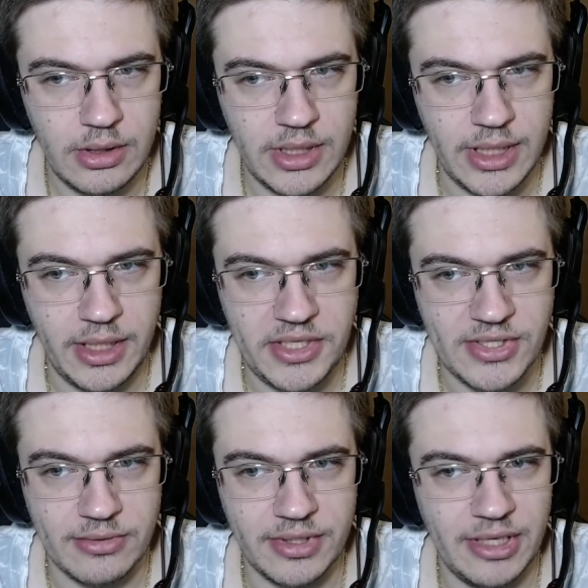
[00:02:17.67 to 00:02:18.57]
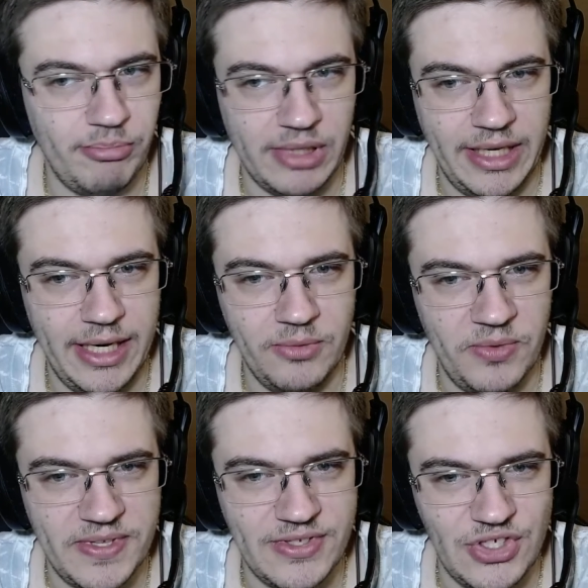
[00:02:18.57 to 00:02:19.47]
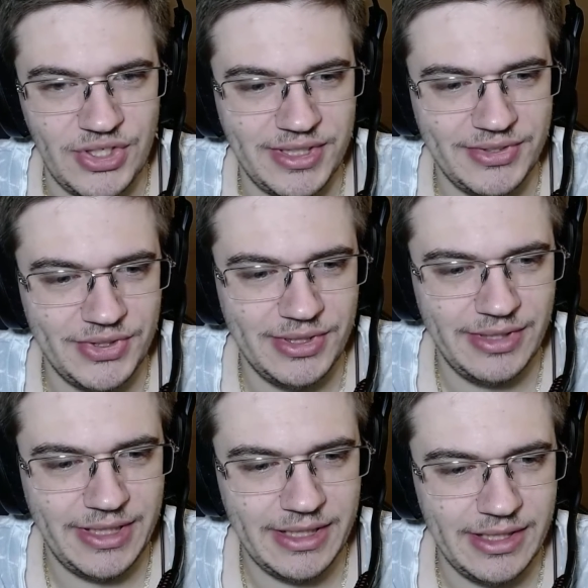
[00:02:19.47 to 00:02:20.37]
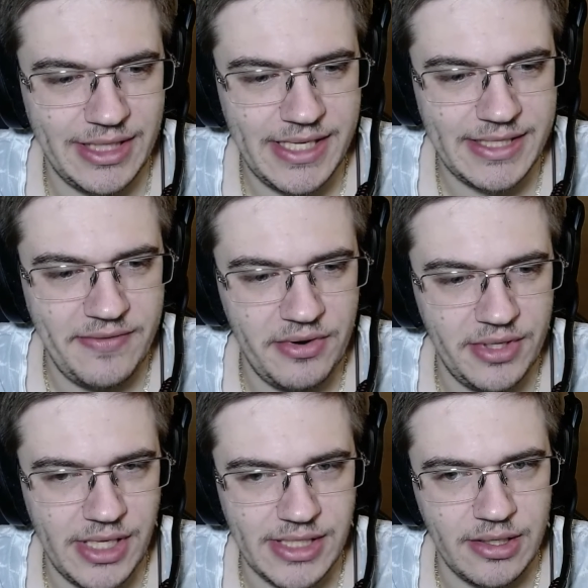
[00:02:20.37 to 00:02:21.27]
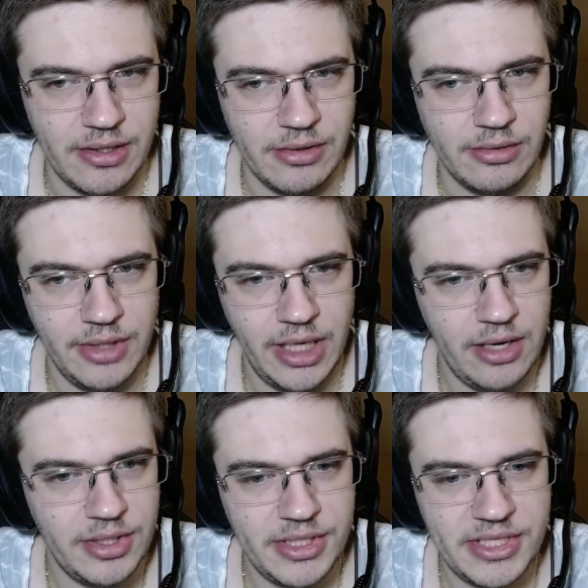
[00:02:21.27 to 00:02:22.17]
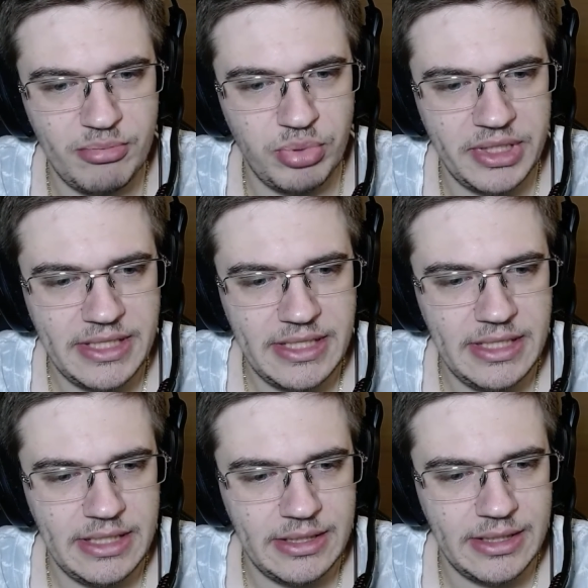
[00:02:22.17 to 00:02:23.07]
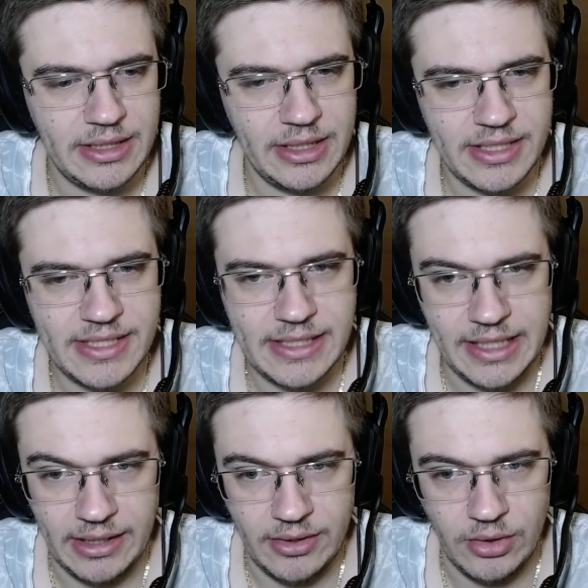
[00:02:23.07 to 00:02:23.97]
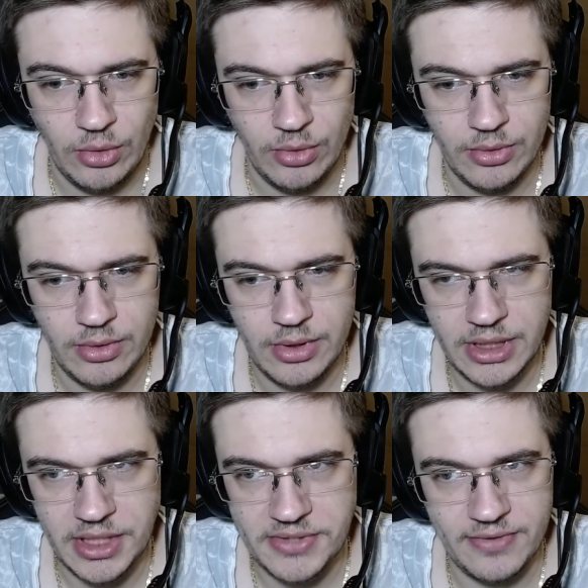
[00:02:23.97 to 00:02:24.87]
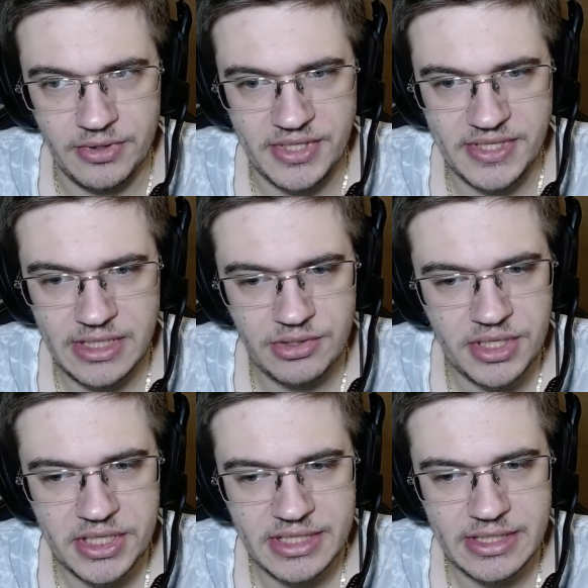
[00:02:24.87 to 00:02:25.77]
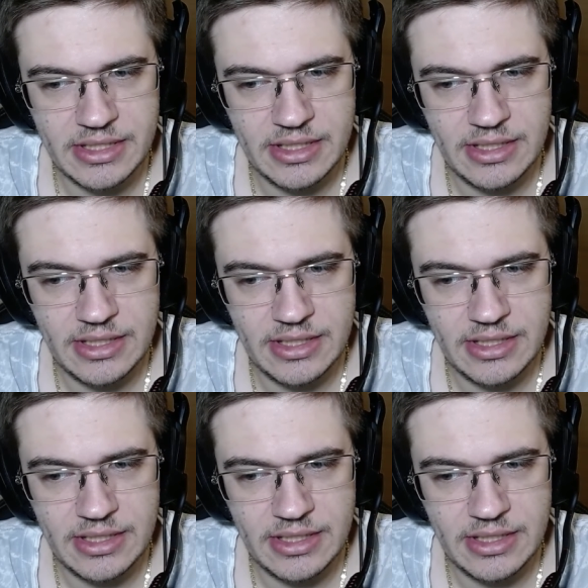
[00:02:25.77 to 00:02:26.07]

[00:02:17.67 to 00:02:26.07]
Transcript: And Historia playing with children like a nice, very nice girl. Aaron is pretty sad though. He's very serious.